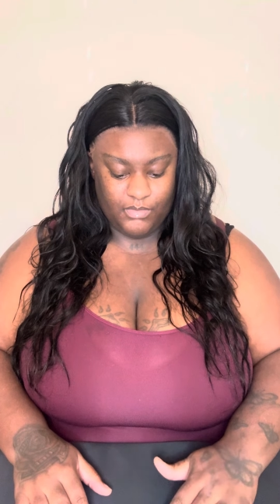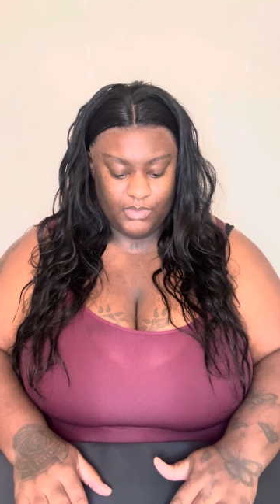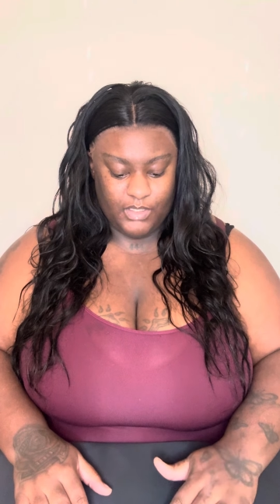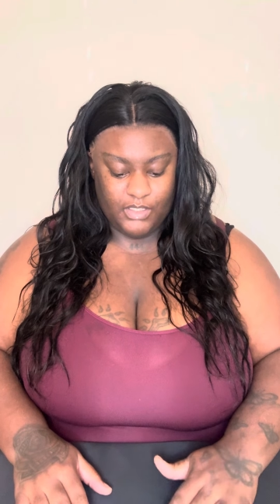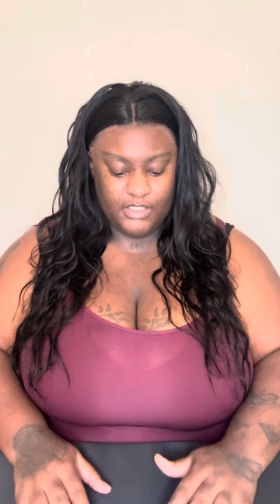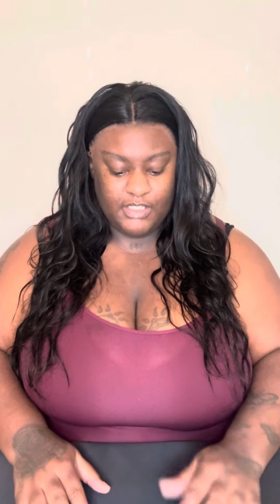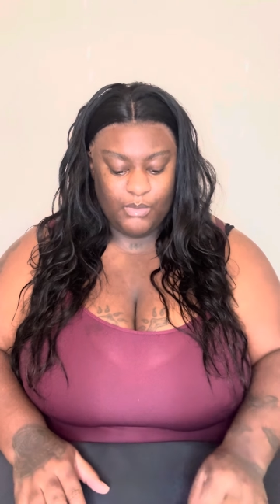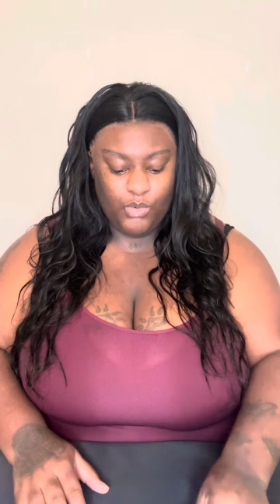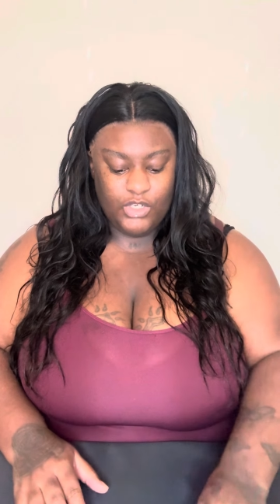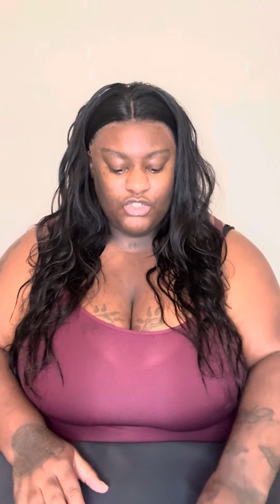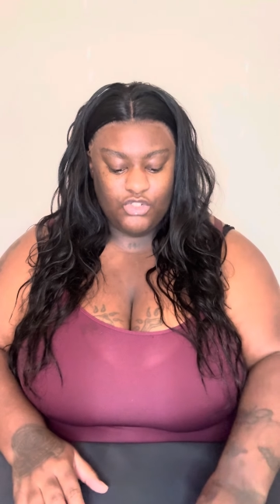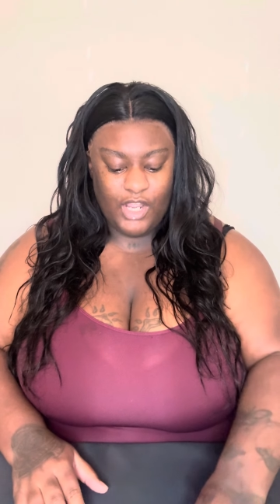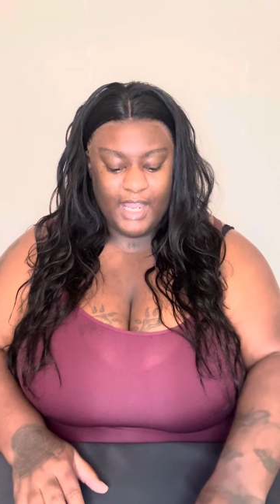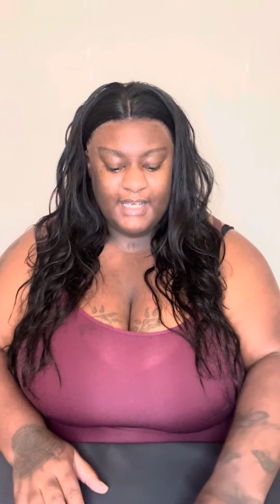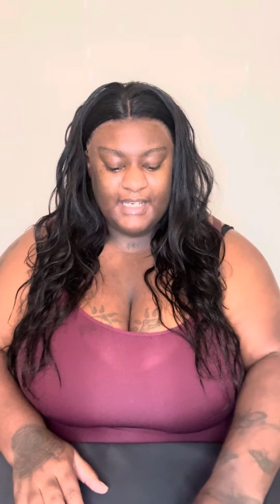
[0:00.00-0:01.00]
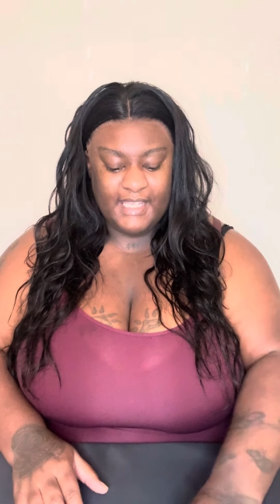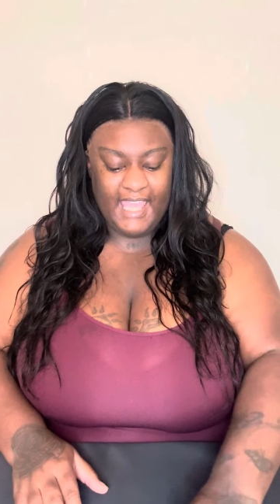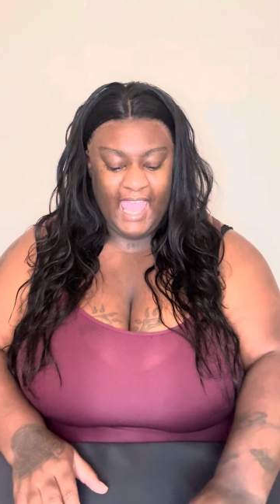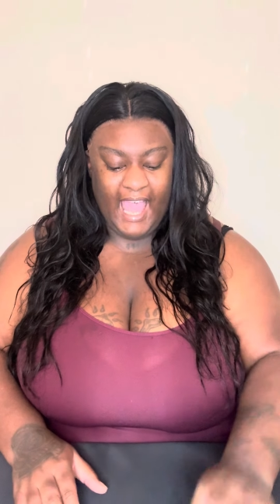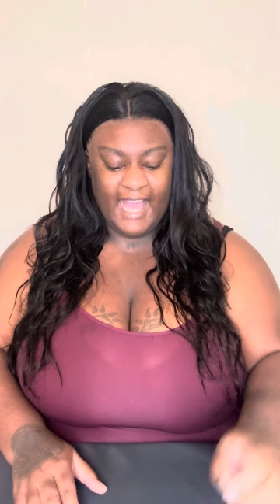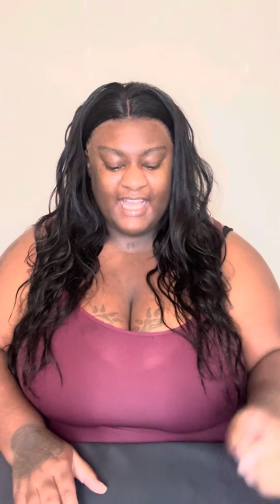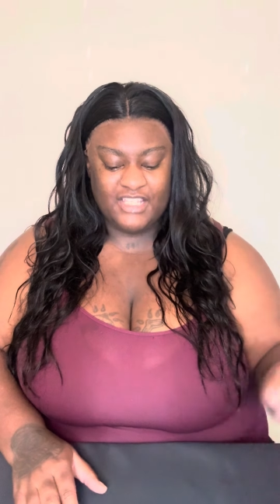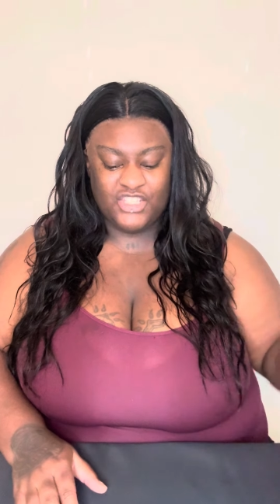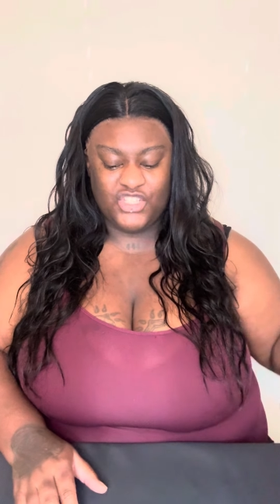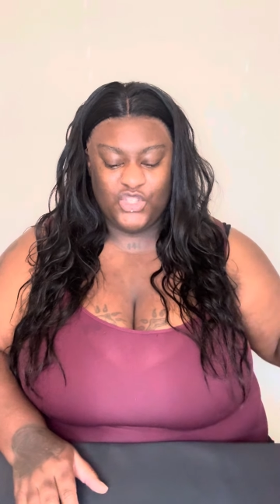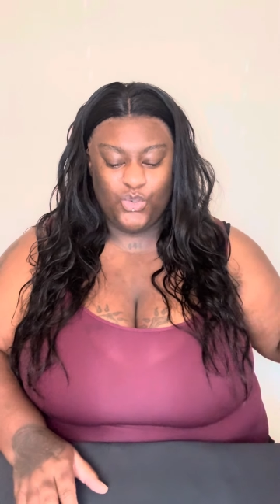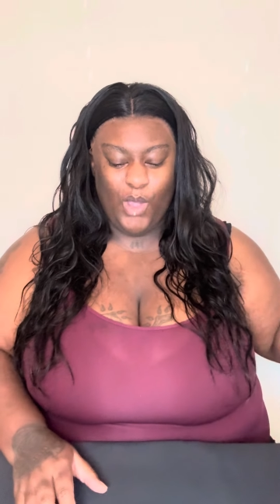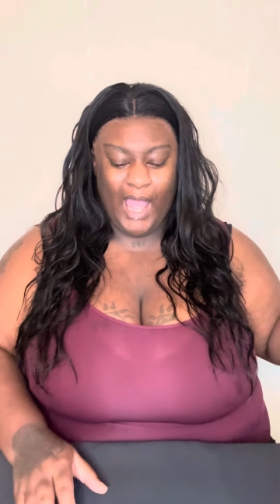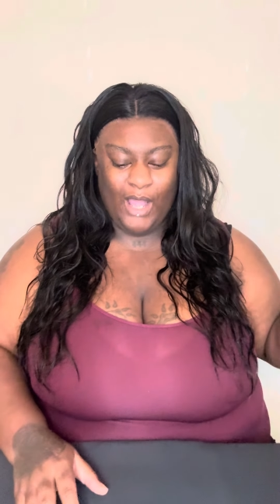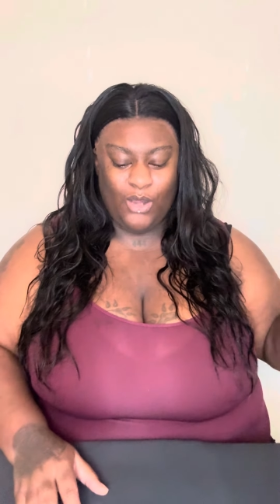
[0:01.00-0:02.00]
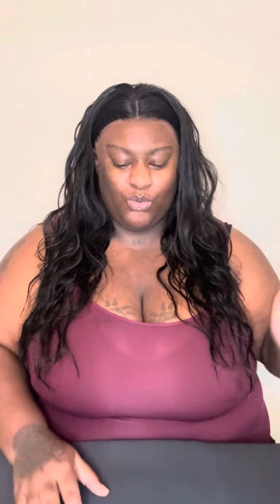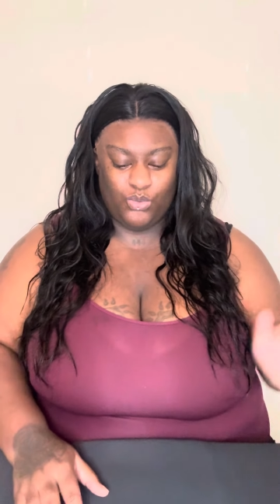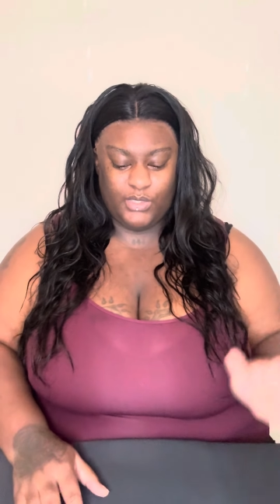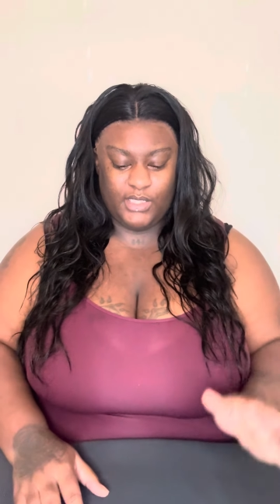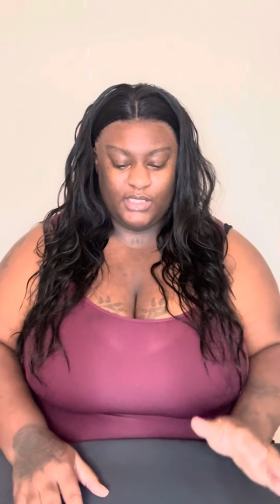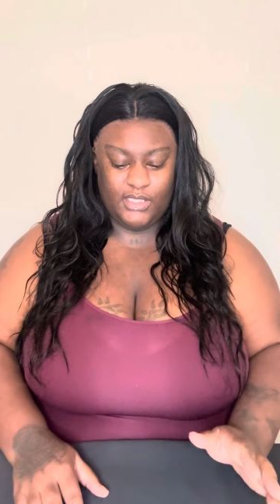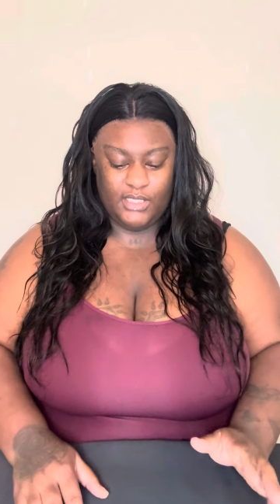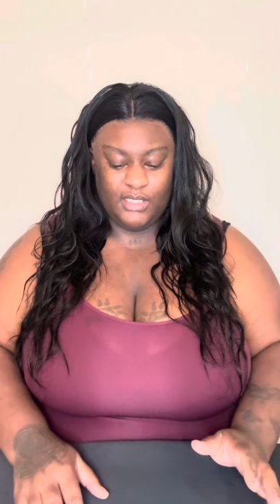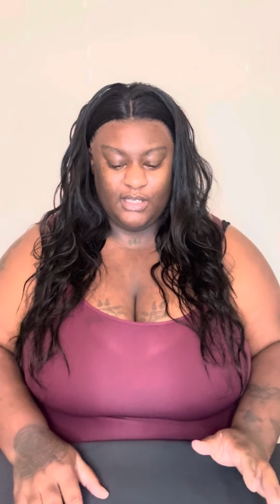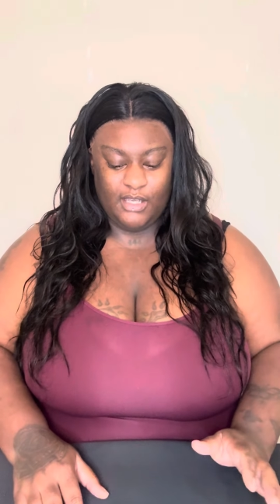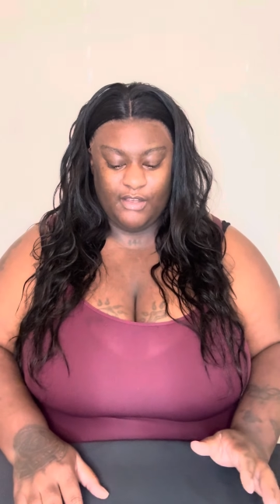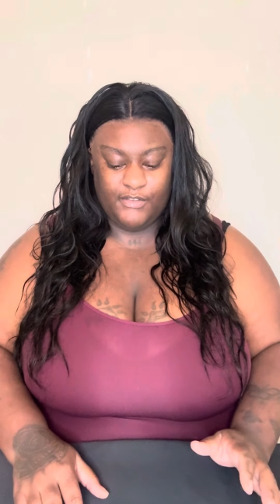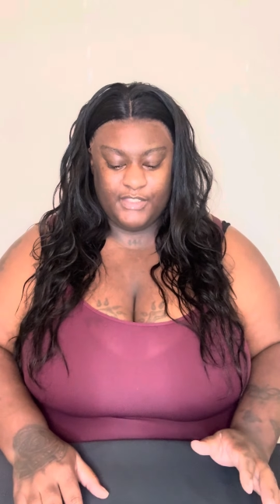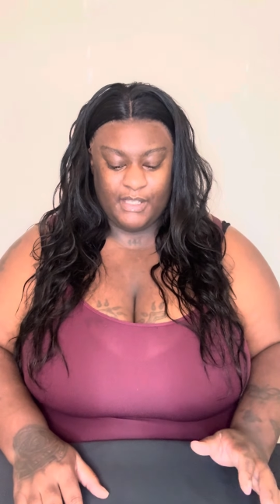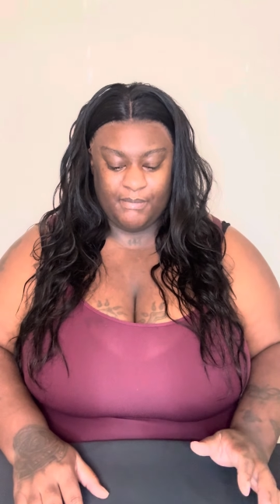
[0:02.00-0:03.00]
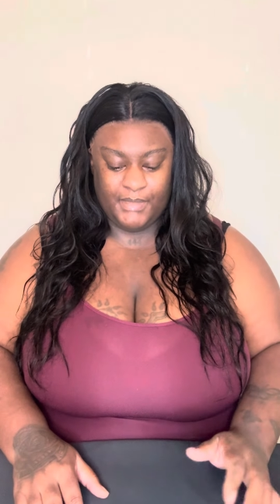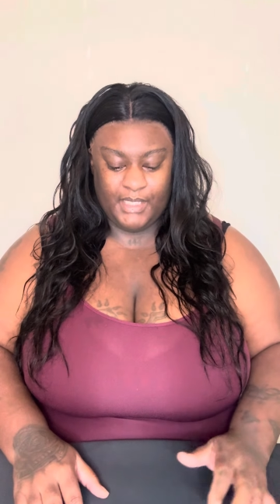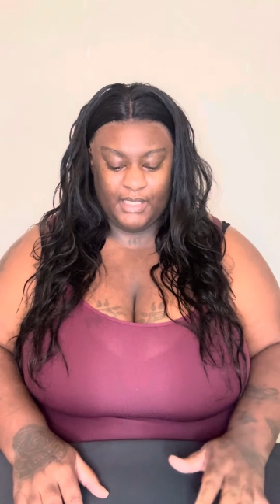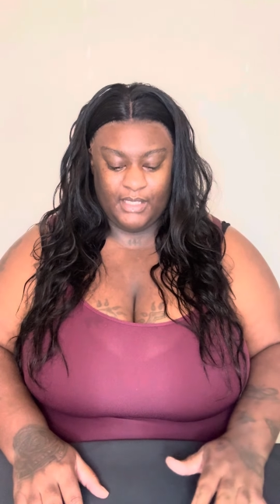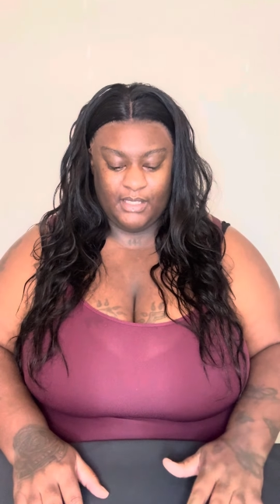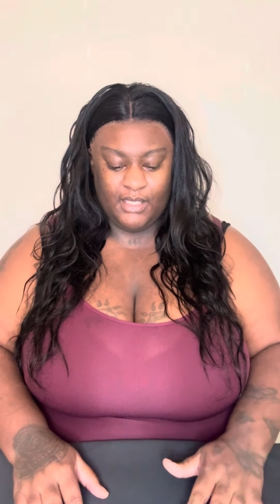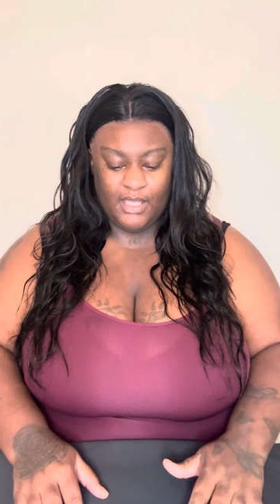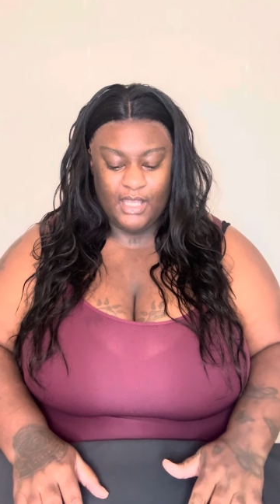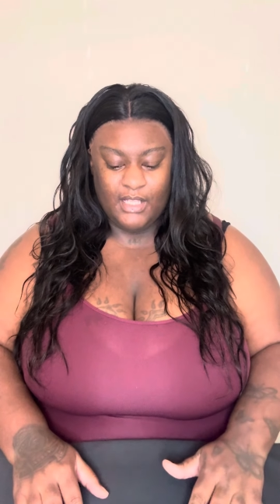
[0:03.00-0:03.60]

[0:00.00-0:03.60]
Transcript: Someone tried to cast you out of something.